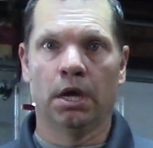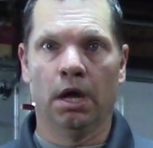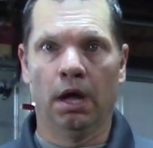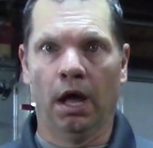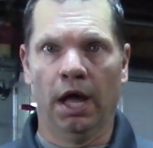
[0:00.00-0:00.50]

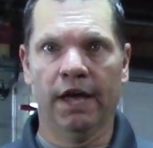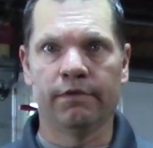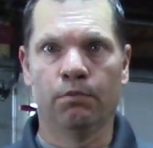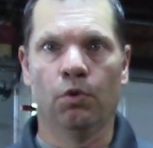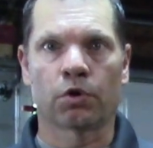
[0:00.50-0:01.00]
I have
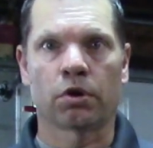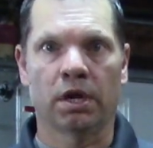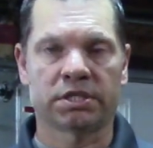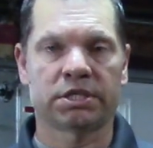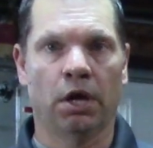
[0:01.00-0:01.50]
a
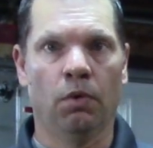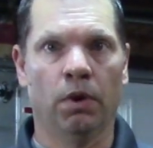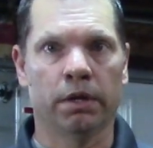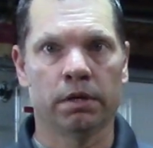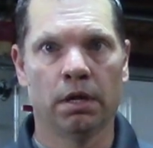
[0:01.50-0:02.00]
motocross style
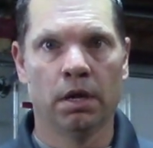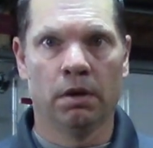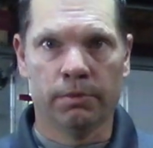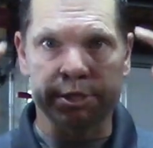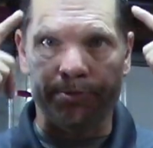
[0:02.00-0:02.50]
one
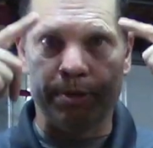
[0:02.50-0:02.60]
with the